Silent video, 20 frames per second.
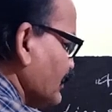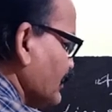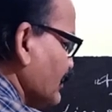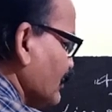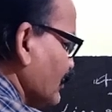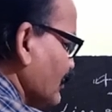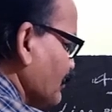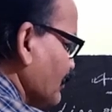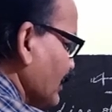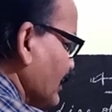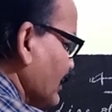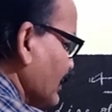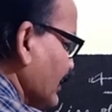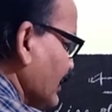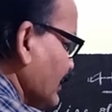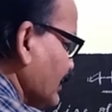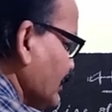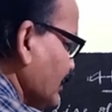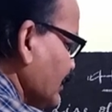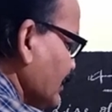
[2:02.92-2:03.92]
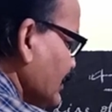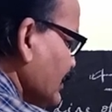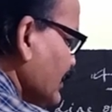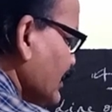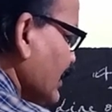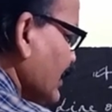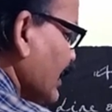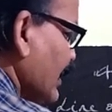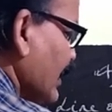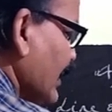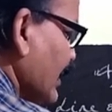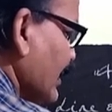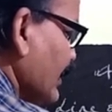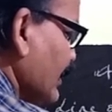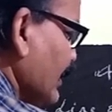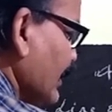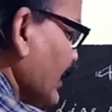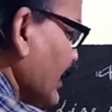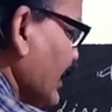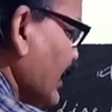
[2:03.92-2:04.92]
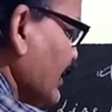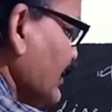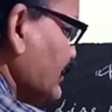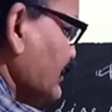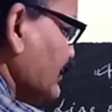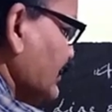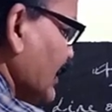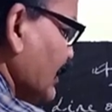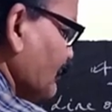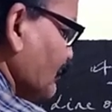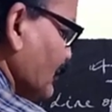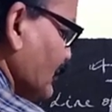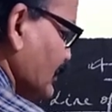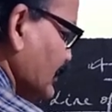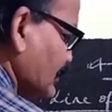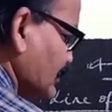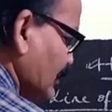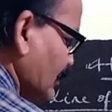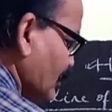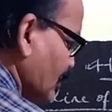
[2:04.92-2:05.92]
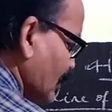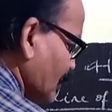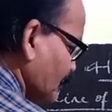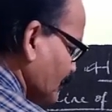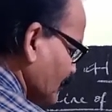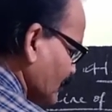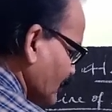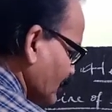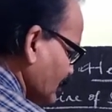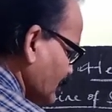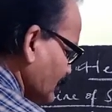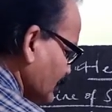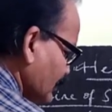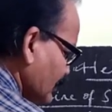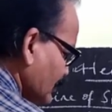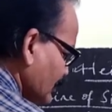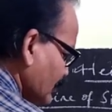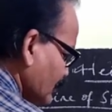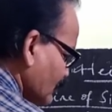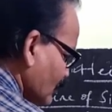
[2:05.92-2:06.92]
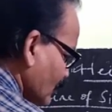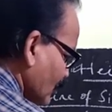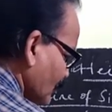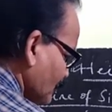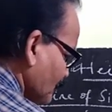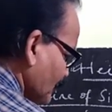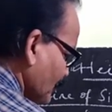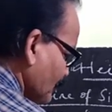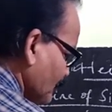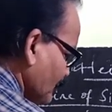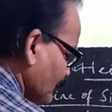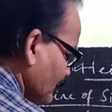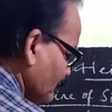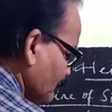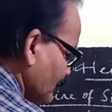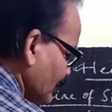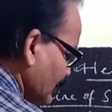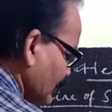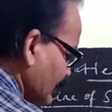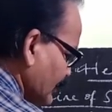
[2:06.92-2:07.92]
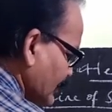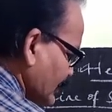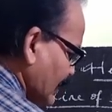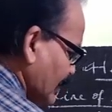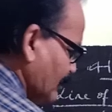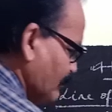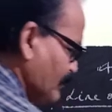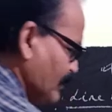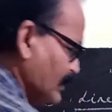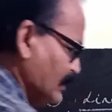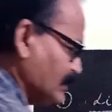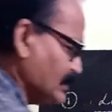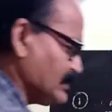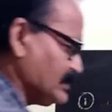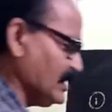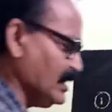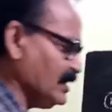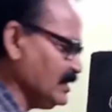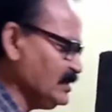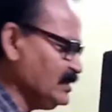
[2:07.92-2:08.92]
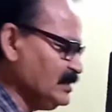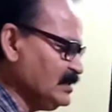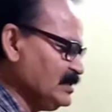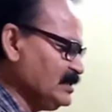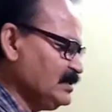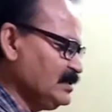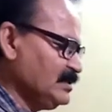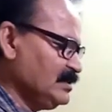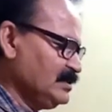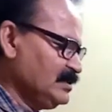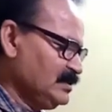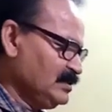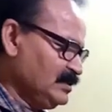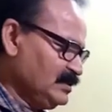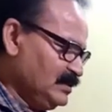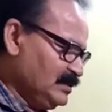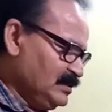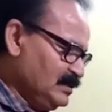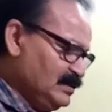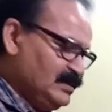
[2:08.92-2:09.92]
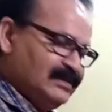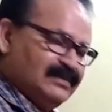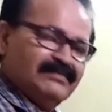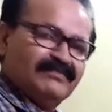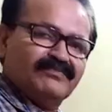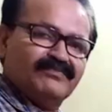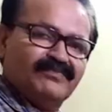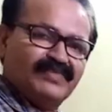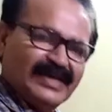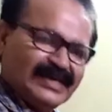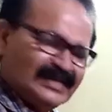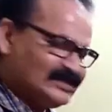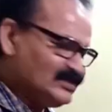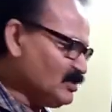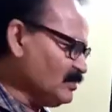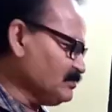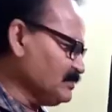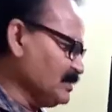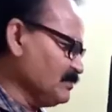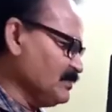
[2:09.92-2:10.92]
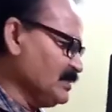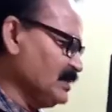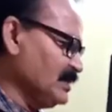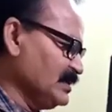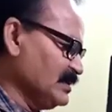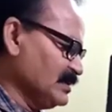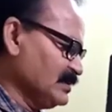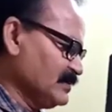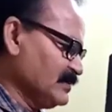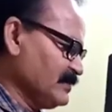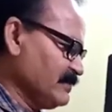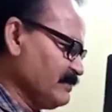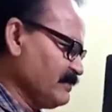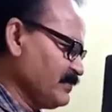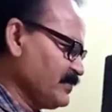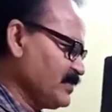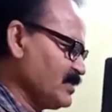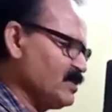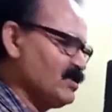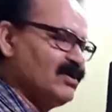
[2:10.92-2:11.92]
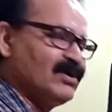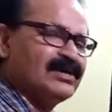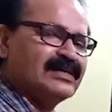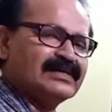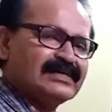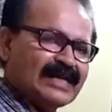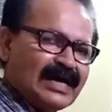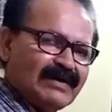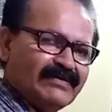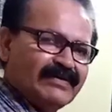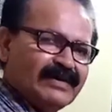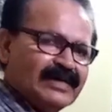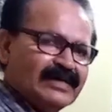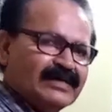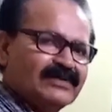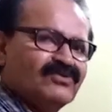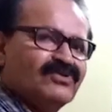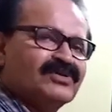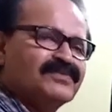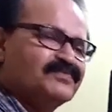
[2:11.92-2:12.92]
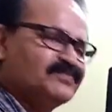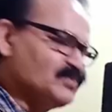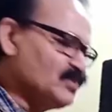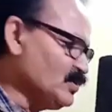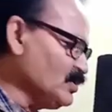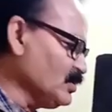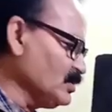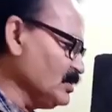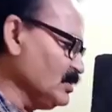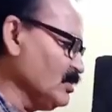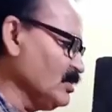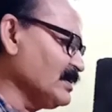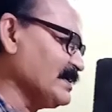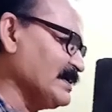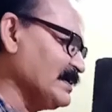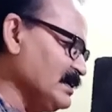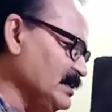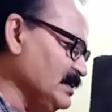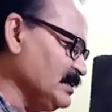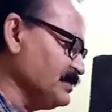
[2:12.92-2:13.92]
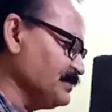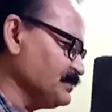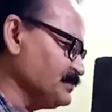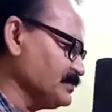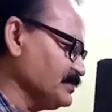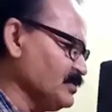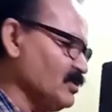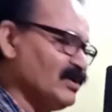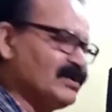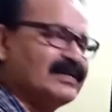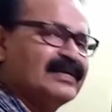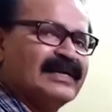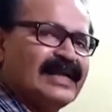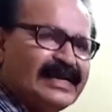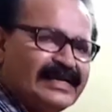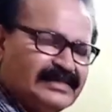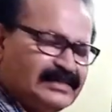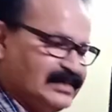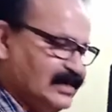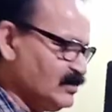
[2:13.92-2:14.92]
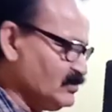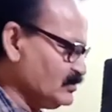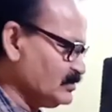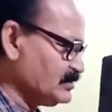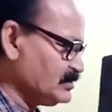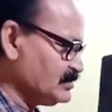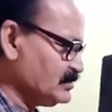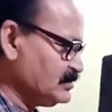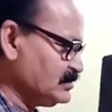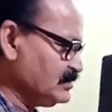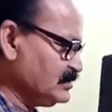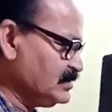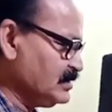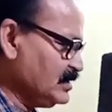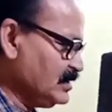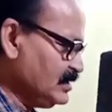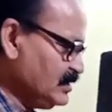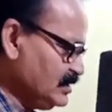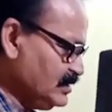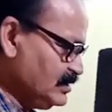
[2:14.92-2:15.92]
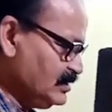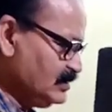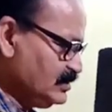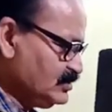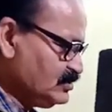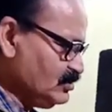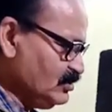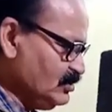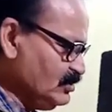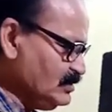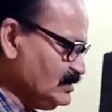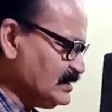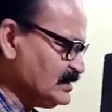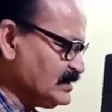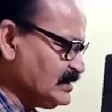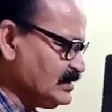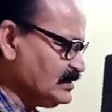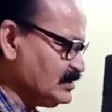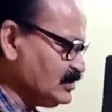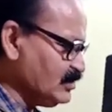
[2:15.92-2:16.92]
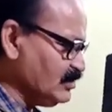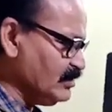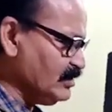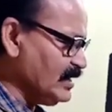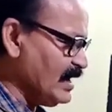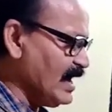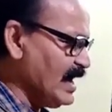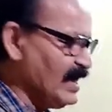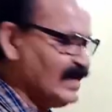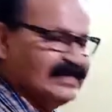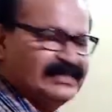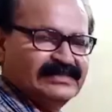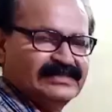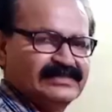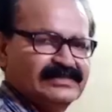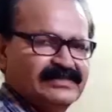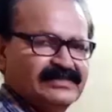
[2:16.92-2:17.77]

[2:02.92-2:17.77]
your building. Here A is the position of your top of building and B is the base of the building, or tower, or pole, or cliff, or lighthouse. So this is your height.